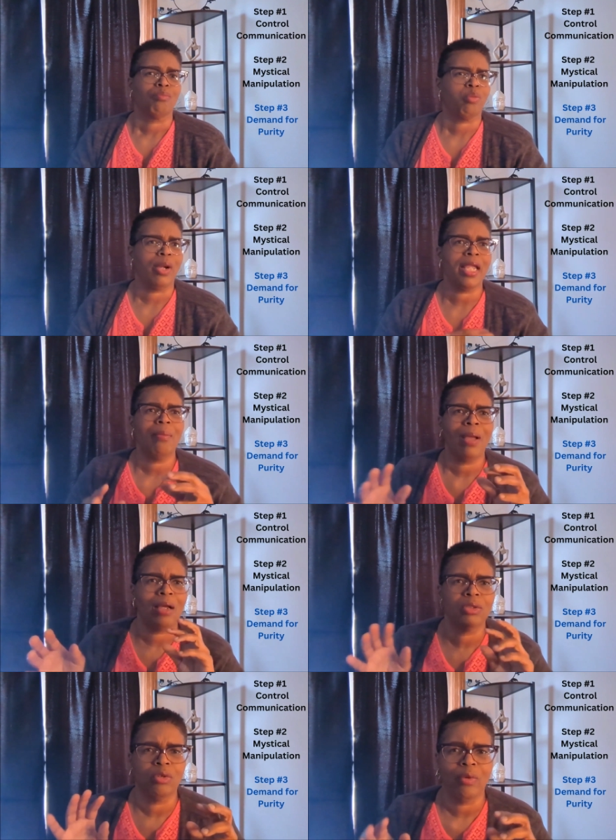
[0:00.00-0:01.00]
Pray
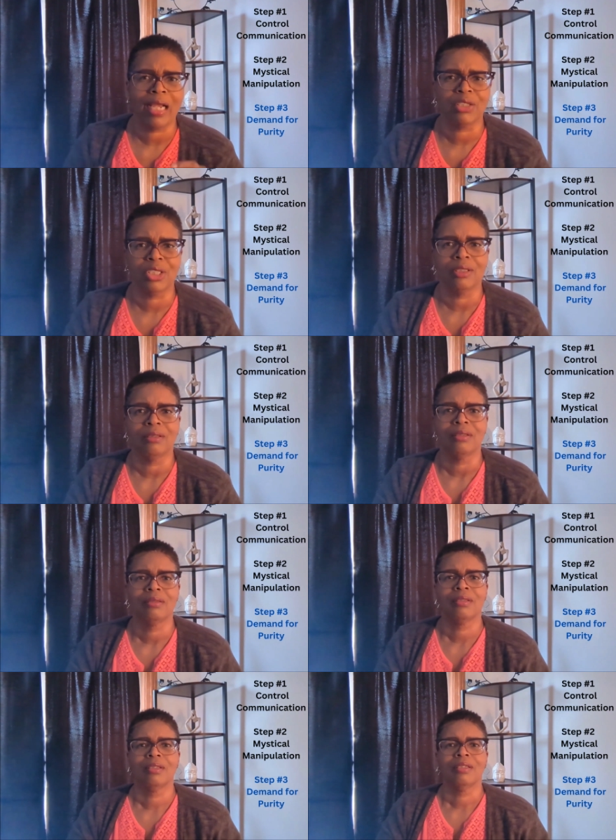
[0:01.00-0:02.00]
about direction.
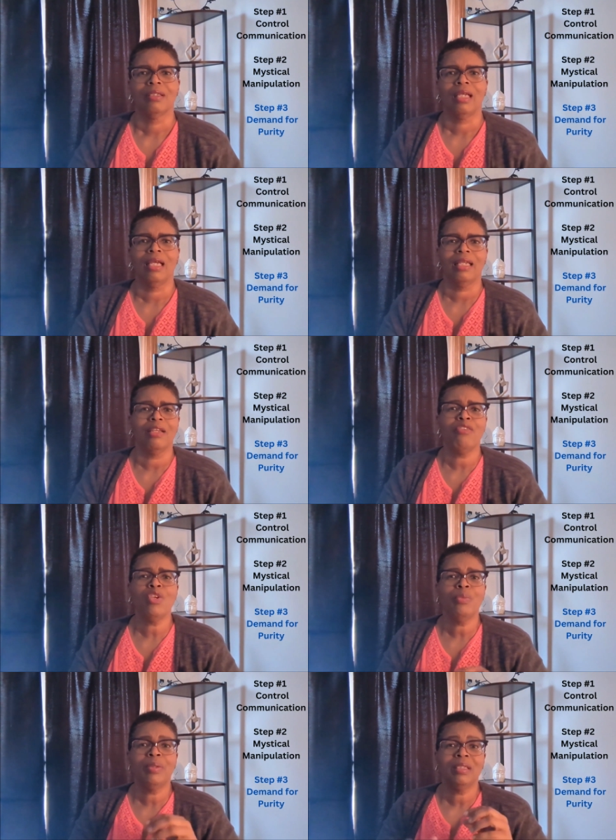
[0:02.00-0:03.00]
If
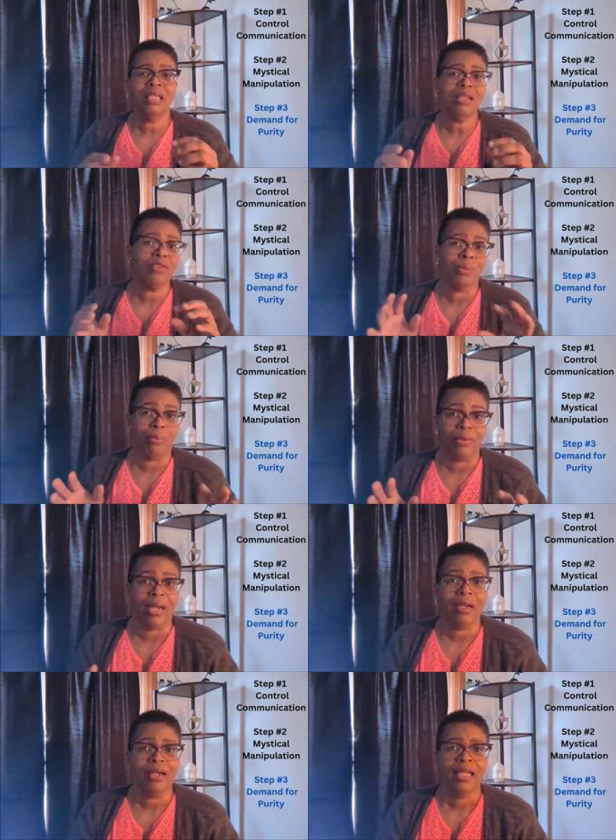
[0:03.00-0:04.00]
you believe in
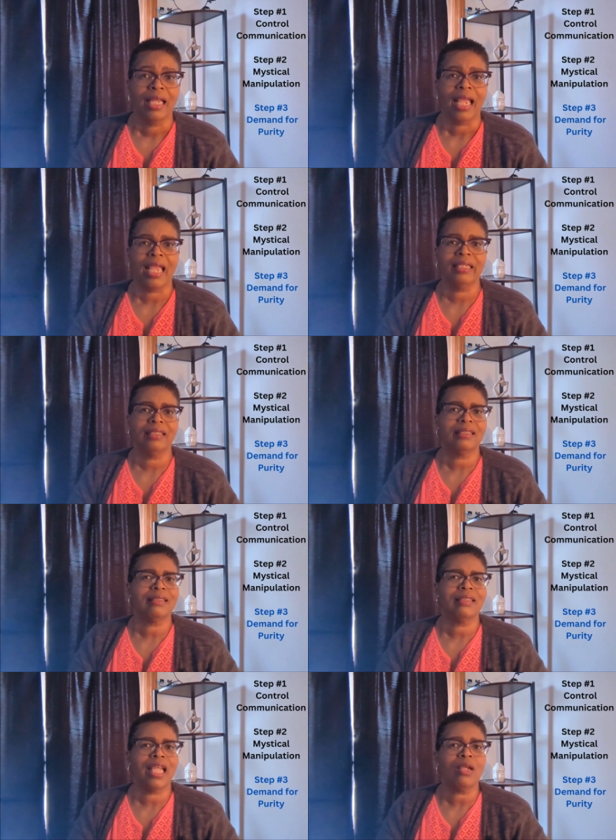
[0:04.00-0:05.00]
prayer, and
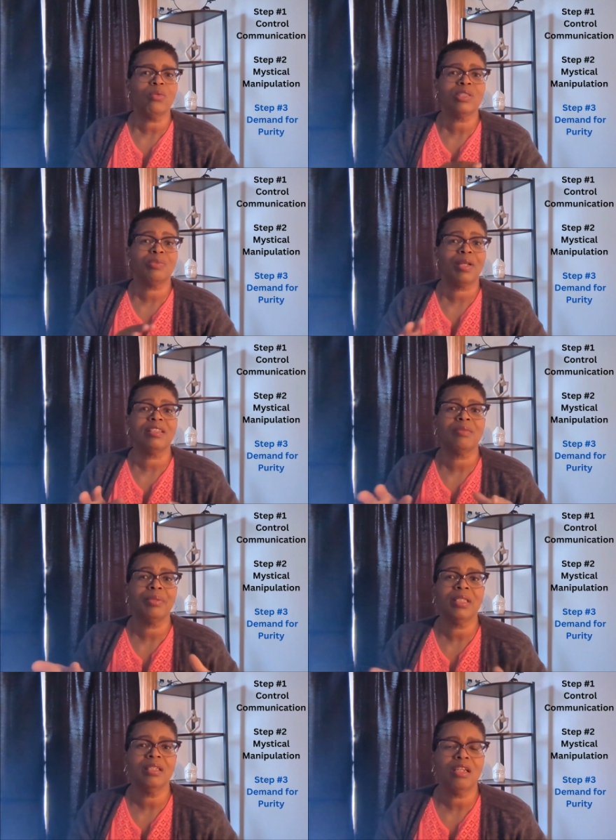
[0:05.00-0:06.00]
take
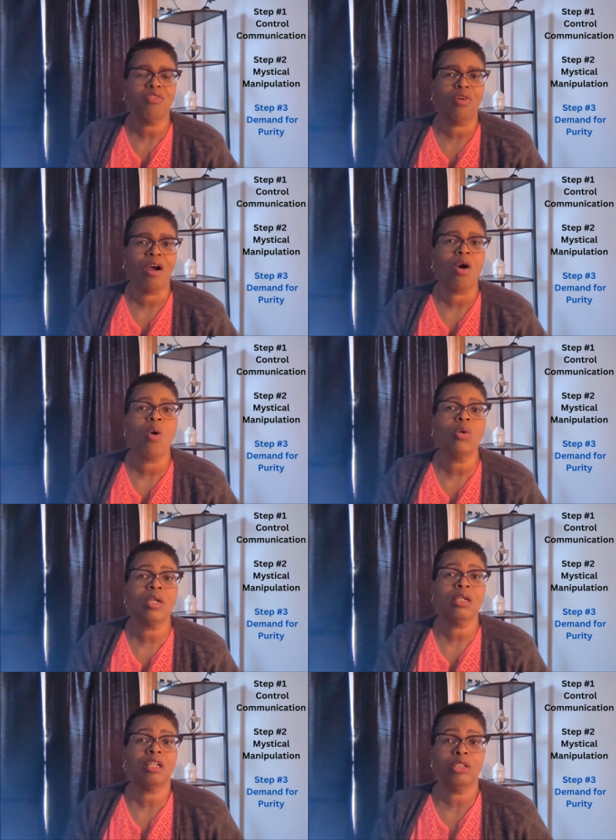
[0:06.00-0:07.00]
responsibility for our own
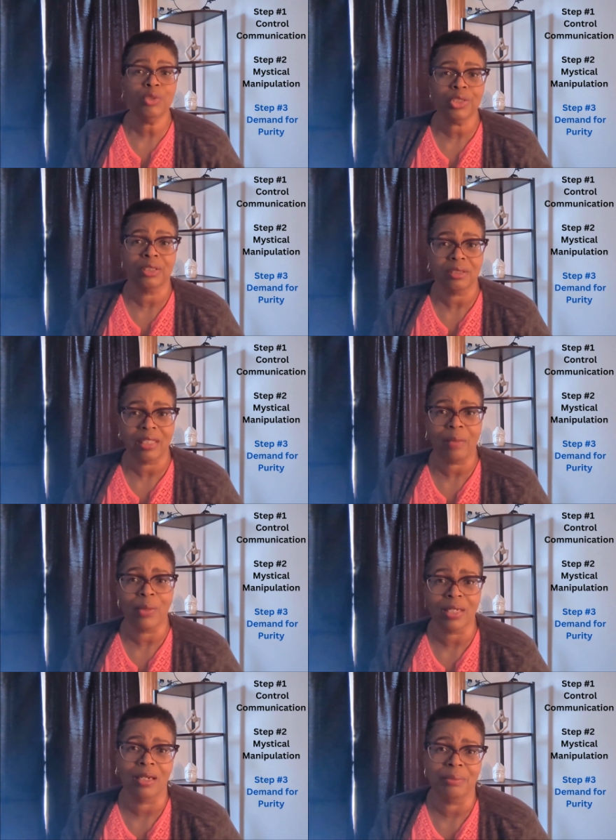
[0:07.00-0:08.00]
conclusions that
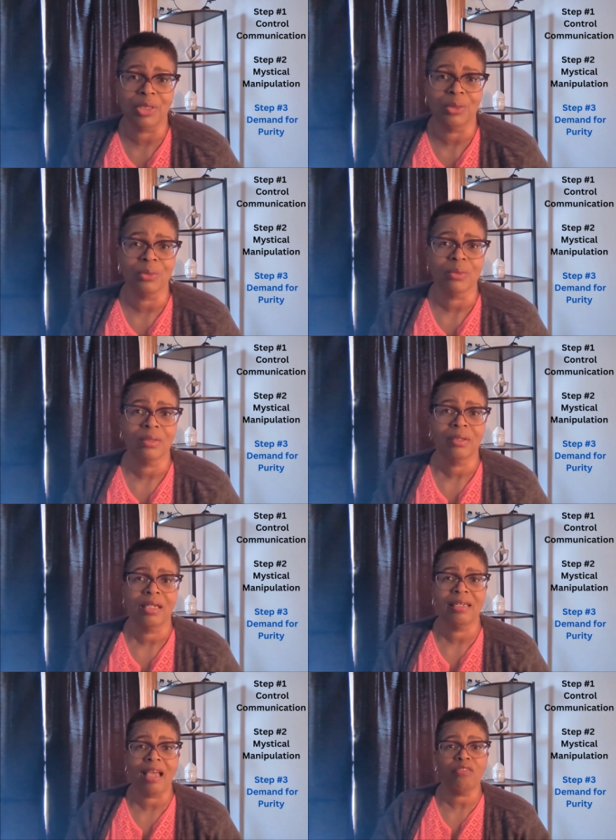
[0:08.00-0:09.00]
we come to,
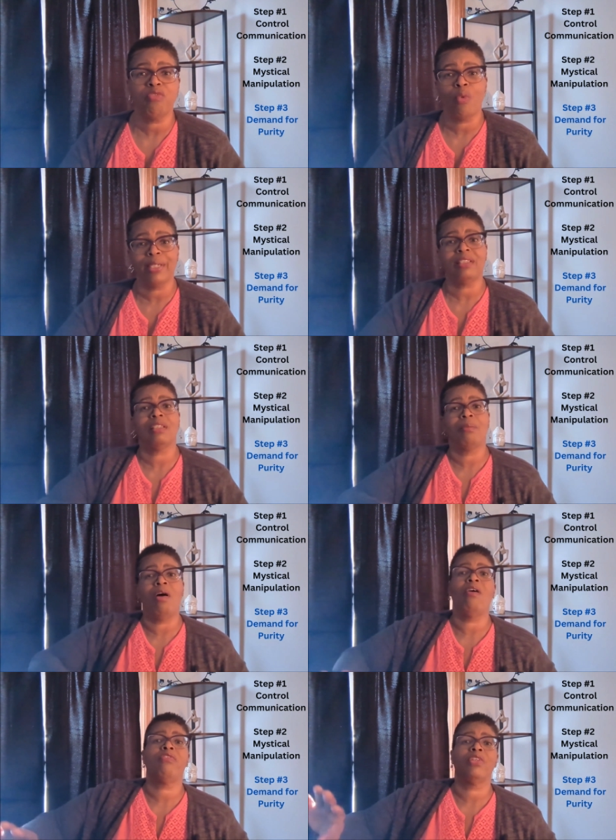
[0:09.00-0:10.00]
not foist them
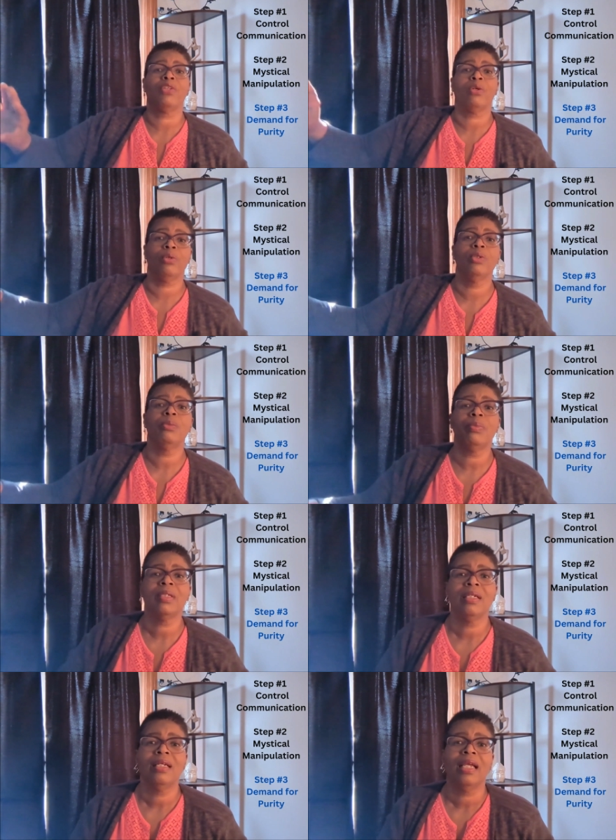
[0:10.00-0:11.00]
off on the group
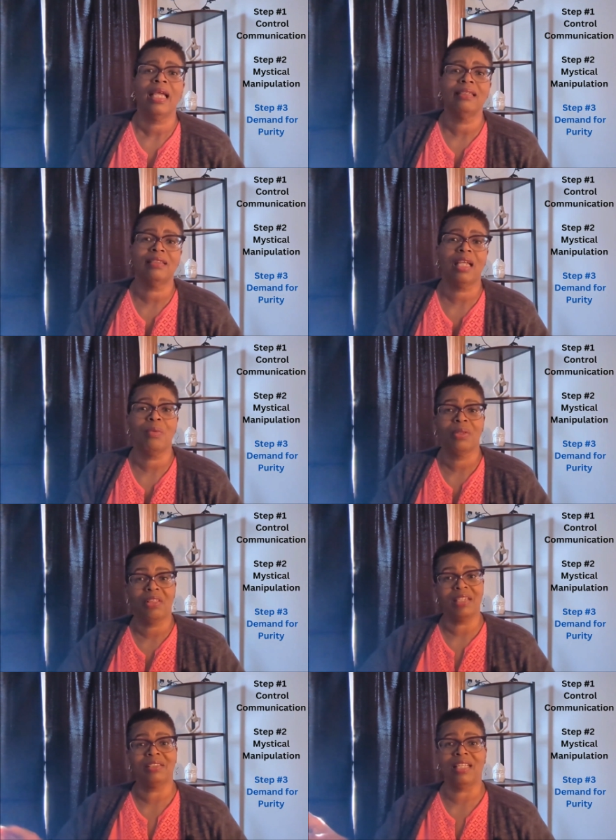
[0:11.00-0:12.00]
and say, well,
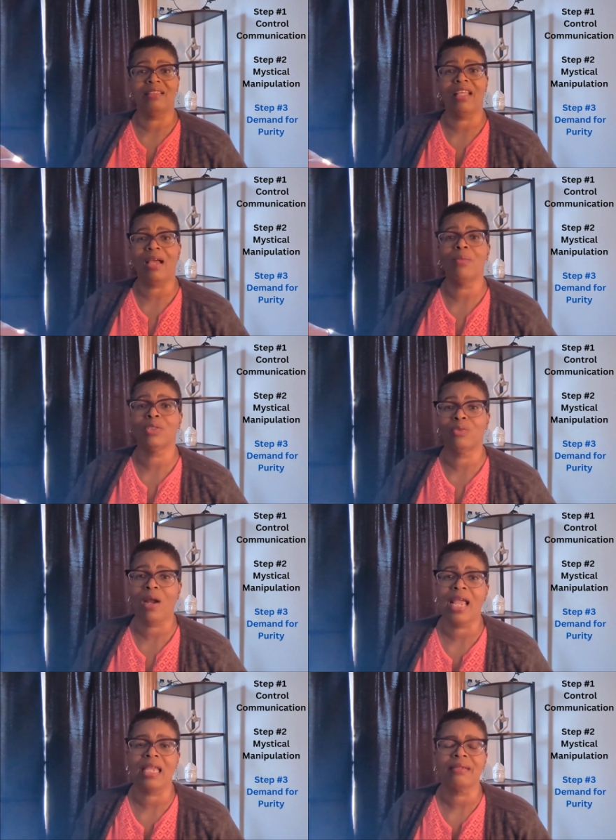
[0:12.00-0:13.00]
they said that was
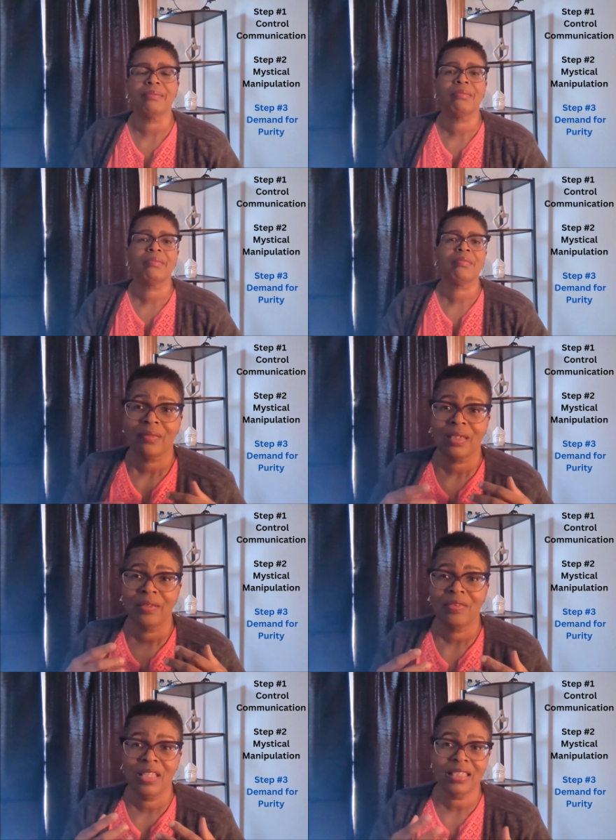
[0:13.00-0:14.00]
right.
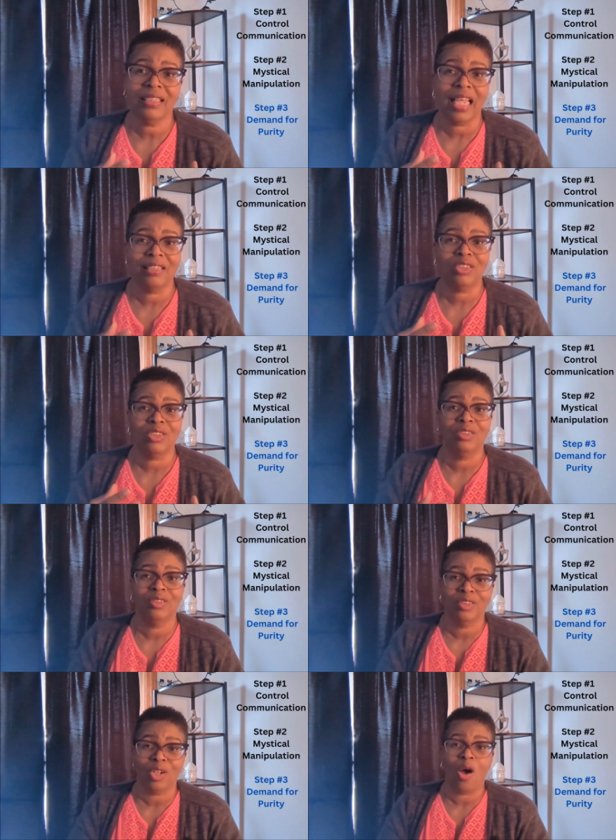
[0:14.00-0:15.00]
This has
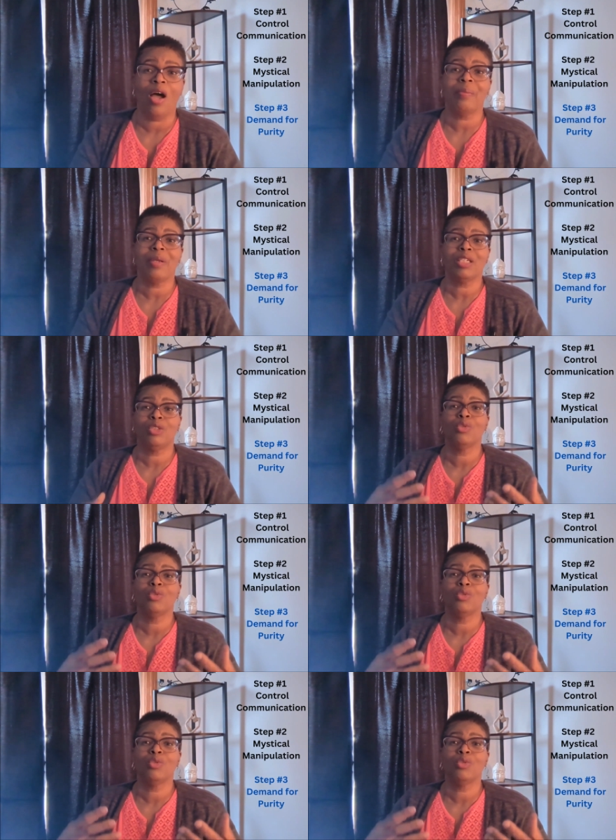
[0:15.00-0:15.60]
taught me